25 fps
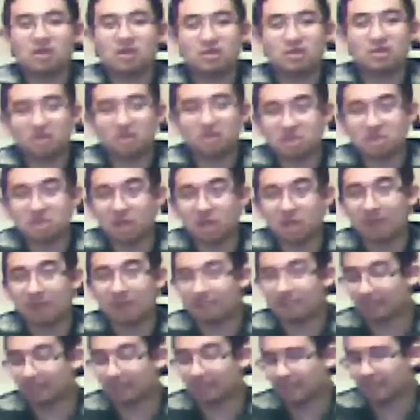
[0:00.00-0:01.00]
because
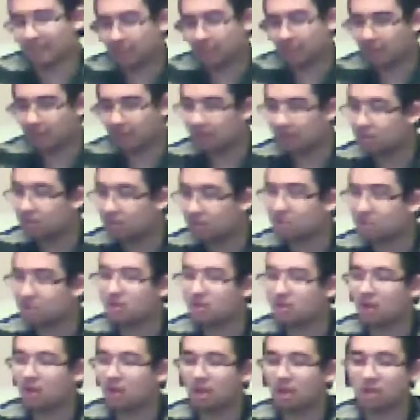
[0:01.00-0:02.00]
um
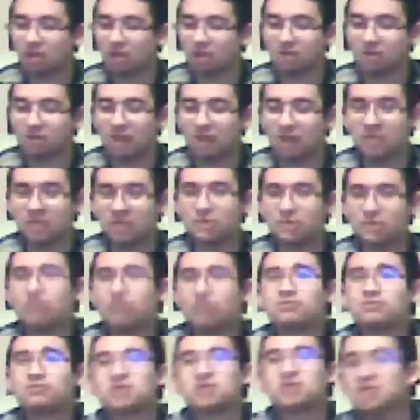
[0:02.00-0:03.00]
uh, Andrew
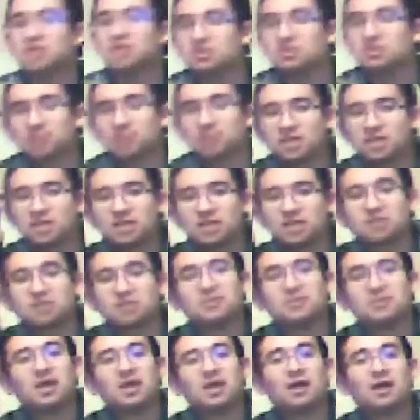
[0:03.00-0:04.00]
from Seasbrain tells
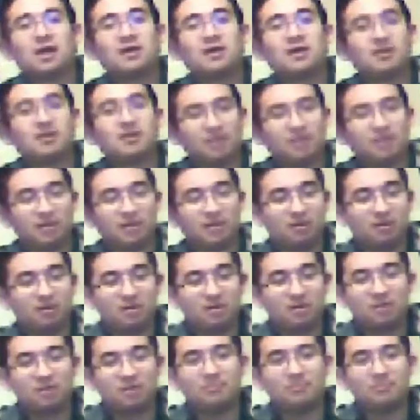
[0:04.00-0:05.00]
me I it
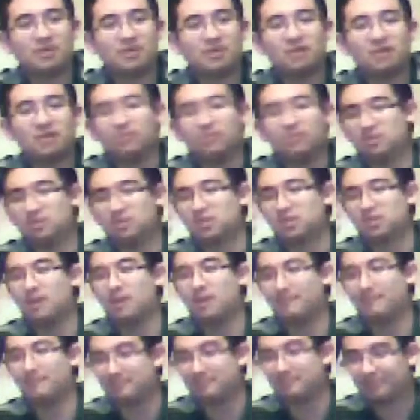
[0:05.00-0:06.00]
could it was
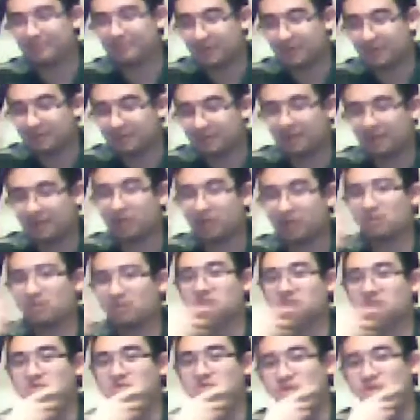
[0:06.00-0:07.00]
um, Minecraft
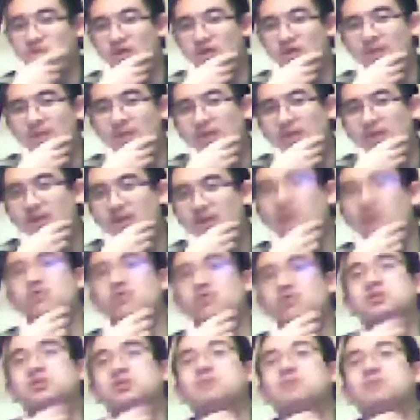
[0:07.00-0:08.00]
story mode, but I've
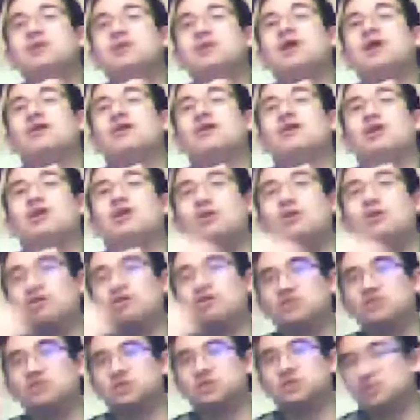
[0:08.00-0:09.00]
also been hearing a lot of
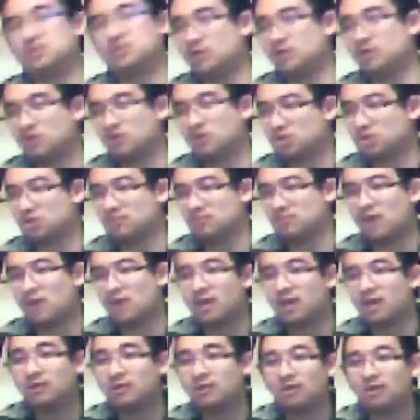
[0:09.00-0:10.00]
just the original
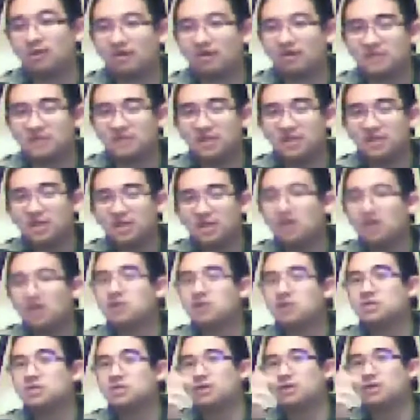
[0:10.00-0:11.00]
Minecraft,
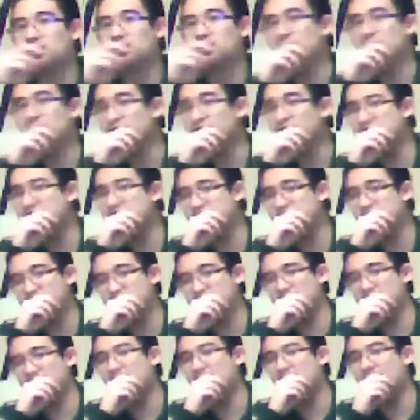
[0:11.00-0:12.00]
so it could also just
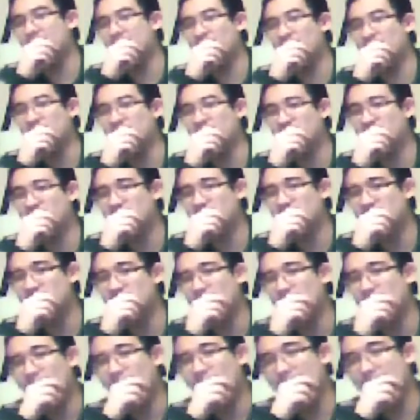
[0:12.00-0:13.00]
be both.
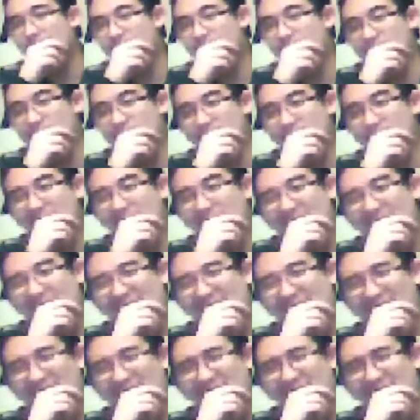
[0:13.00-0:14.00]
But
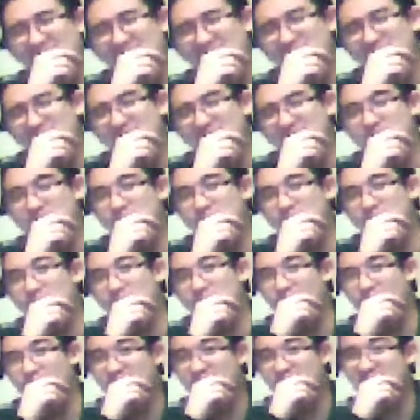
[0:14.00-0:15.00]
I'm not really sure
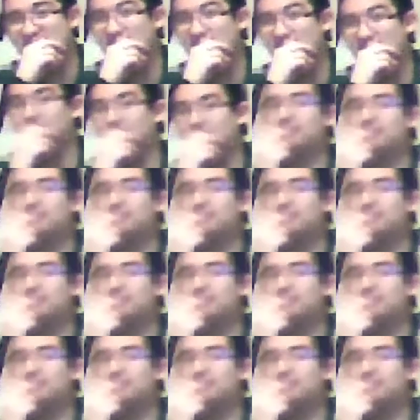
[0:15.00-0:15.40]
because like